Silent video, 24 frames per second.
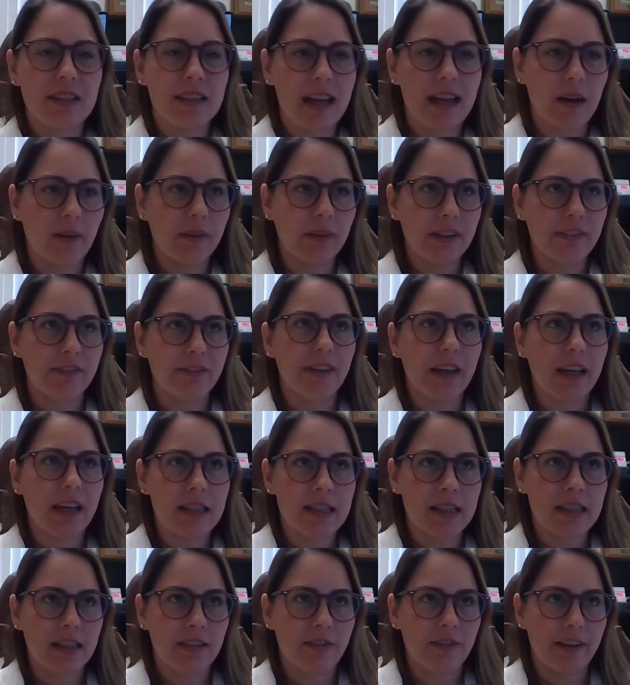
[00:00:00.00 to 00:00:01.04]
that we
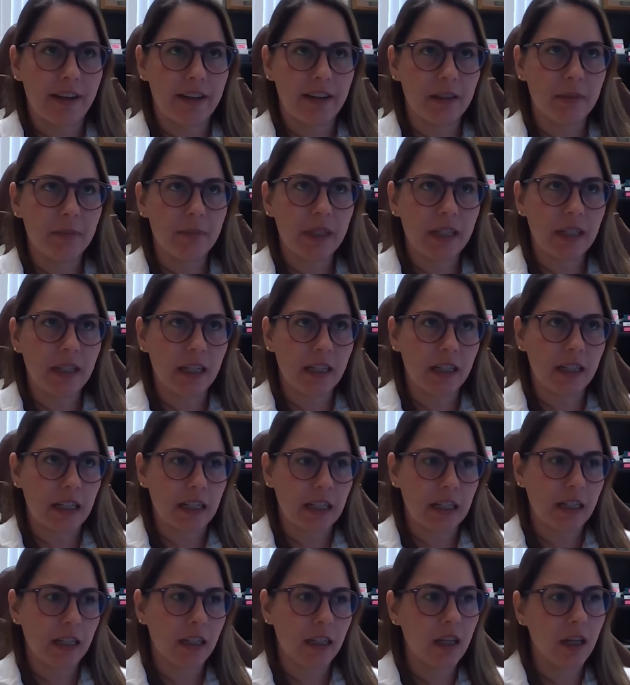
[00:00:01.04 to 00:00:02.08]
faced at the very
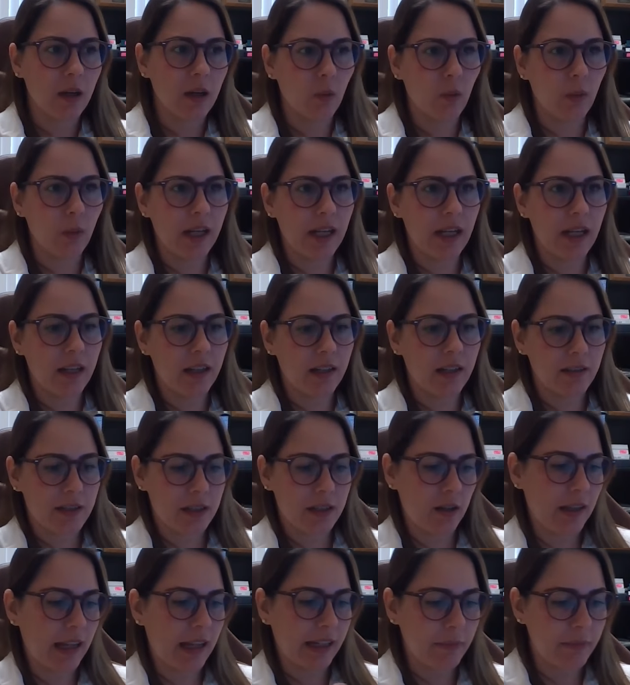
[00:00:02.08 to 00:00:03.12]
beginning
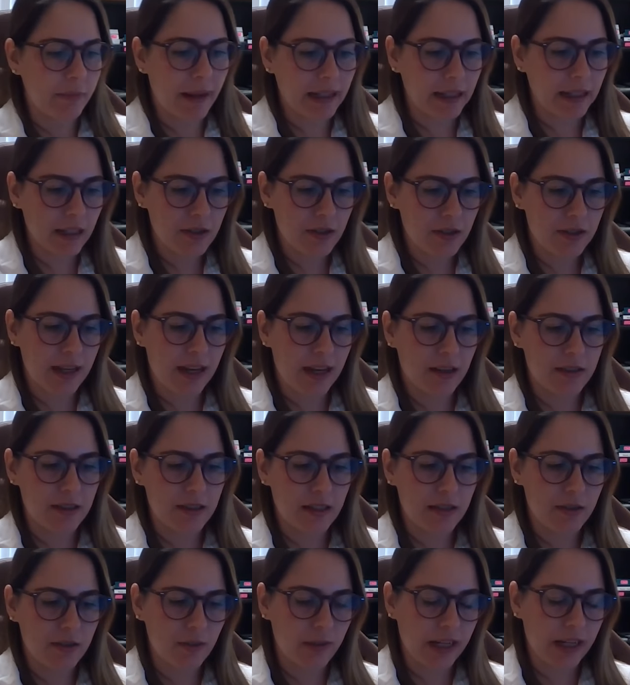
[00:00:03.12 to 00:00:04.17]
like back in
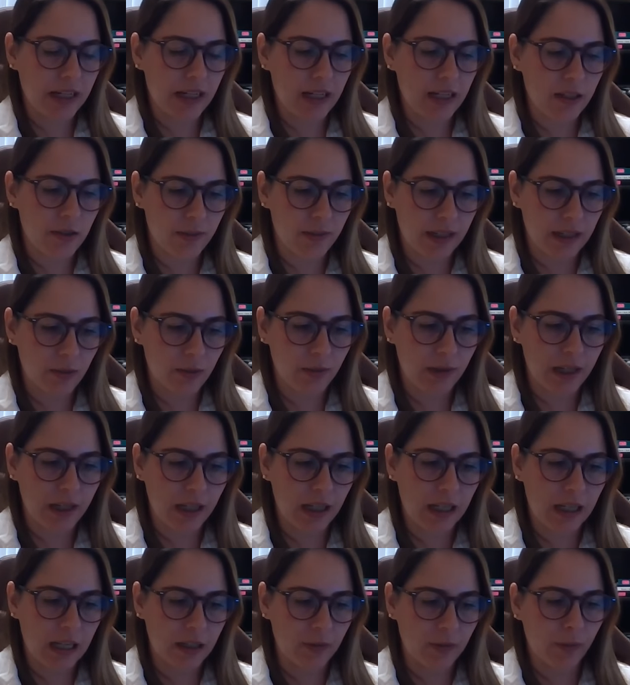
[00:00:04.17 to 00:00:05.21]
2020,
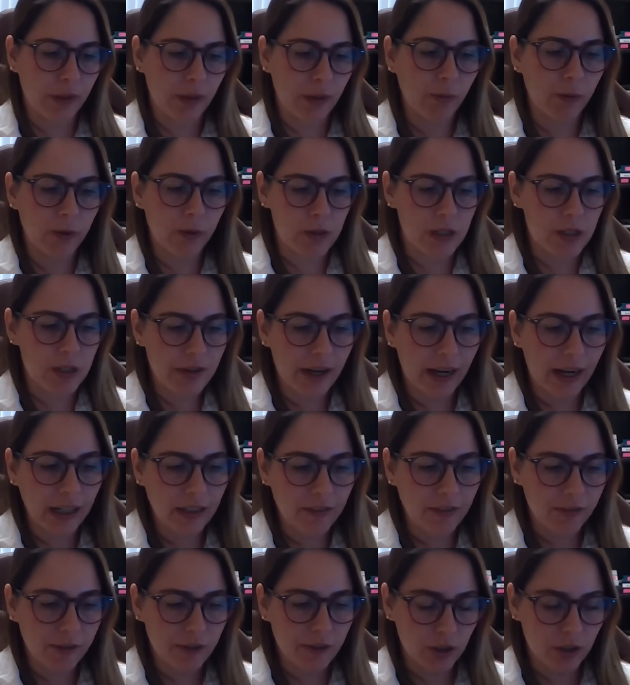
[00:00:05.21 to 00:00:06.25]
21, when we were
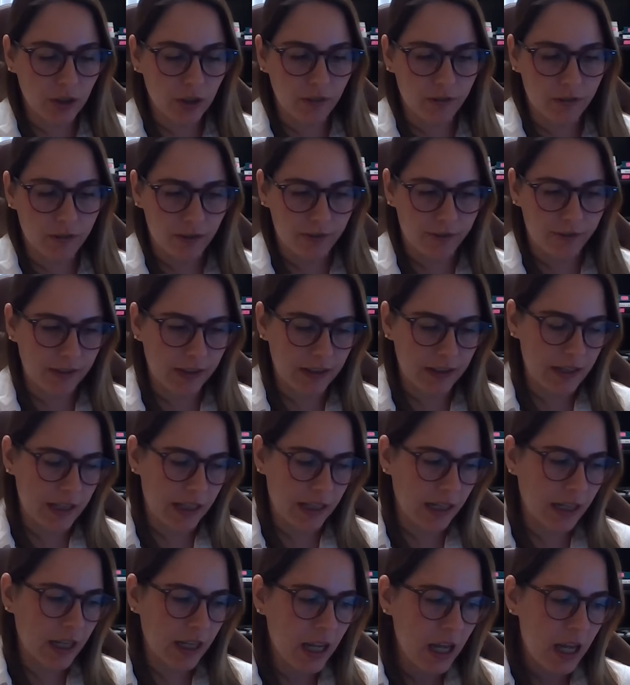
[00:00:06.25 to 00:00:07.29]
trying to go for
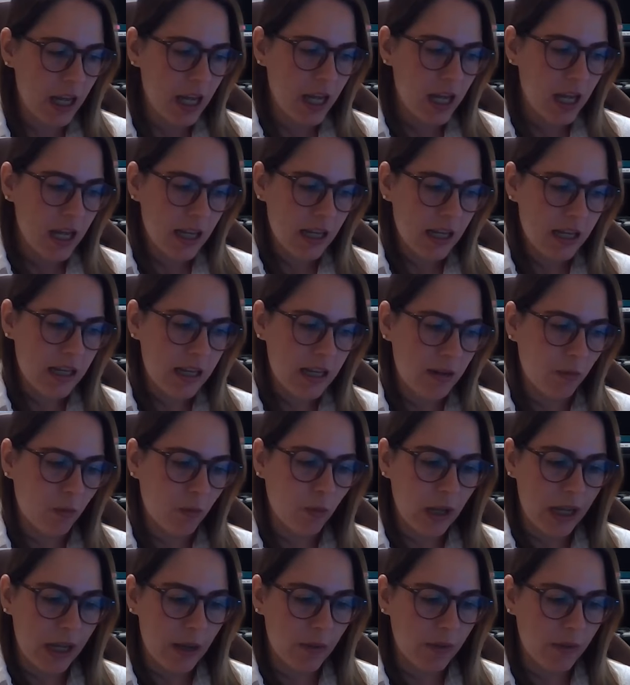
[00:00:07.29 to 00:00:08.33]
funding, it
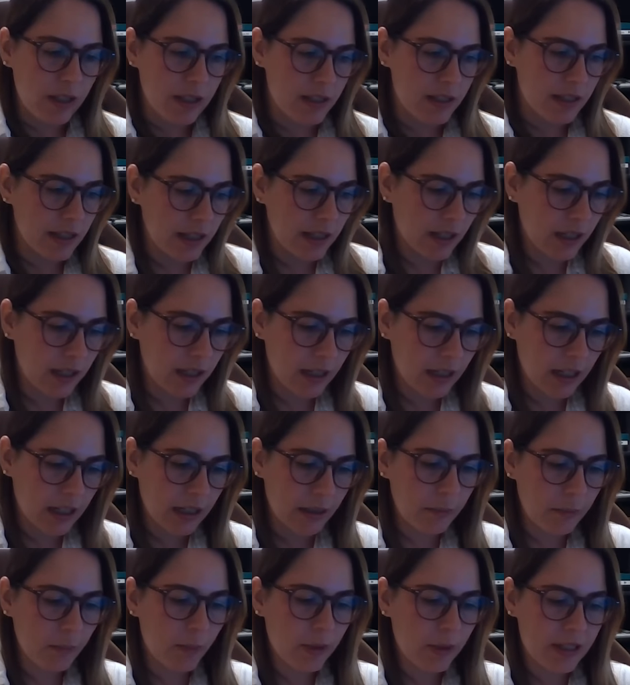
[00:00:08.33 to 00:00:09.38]
was the
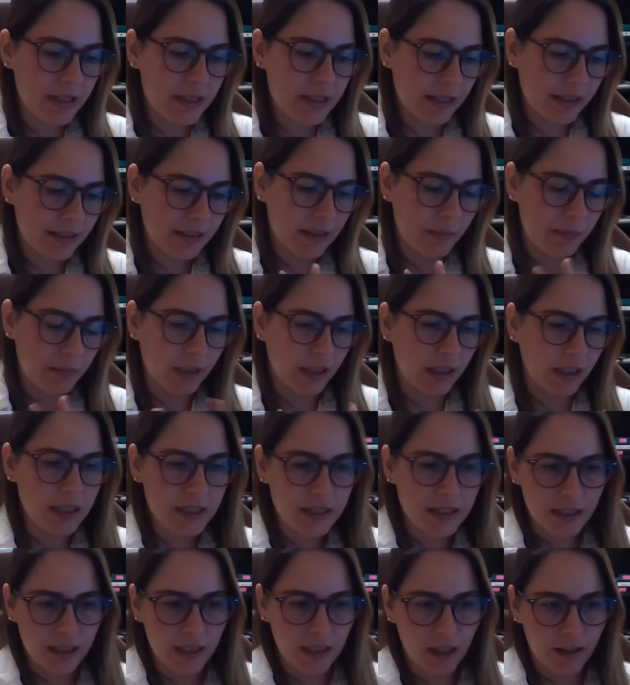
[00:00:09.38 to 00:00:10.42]

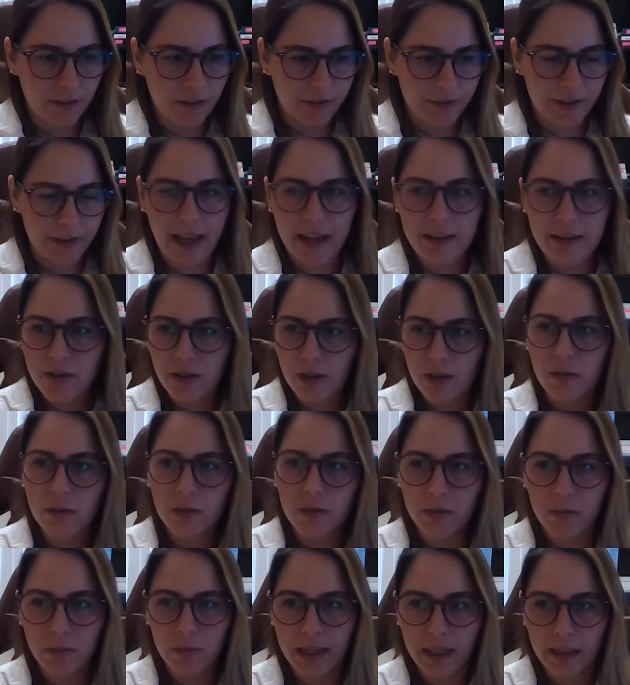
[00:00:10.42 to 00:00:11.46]
unpredictability of natural
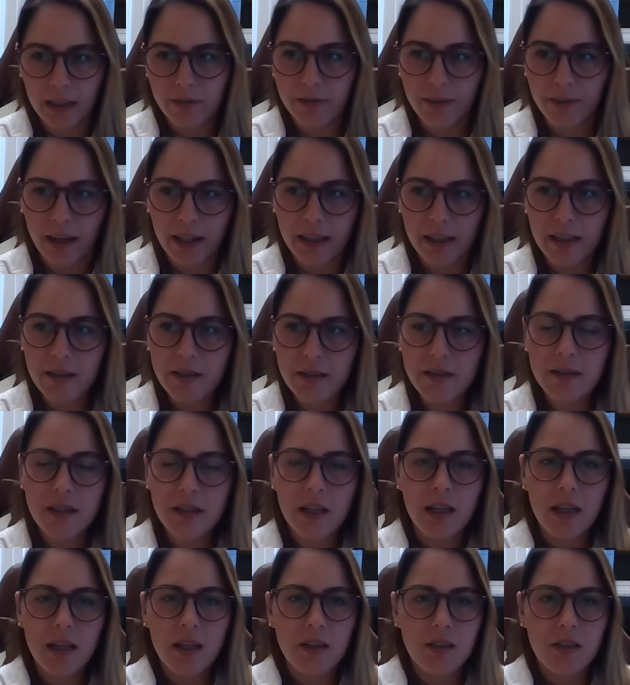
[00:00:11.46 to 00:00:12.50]
wildfires.
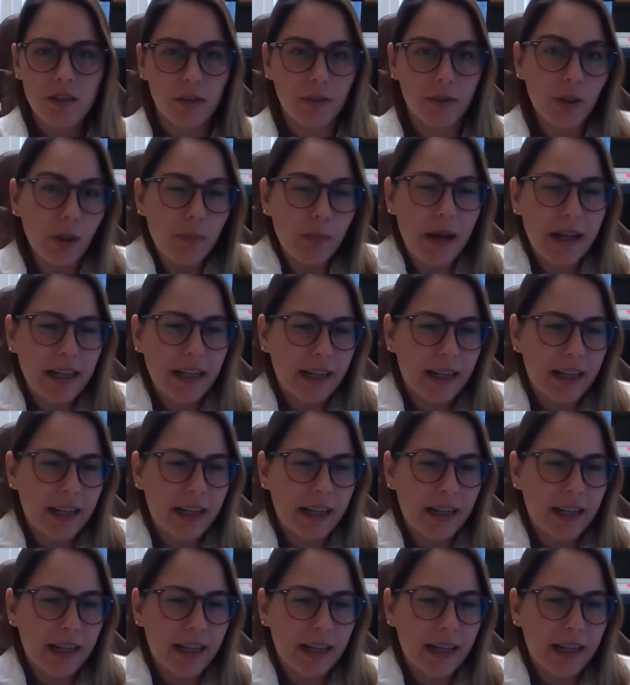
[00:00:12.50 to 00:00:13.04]
So nobody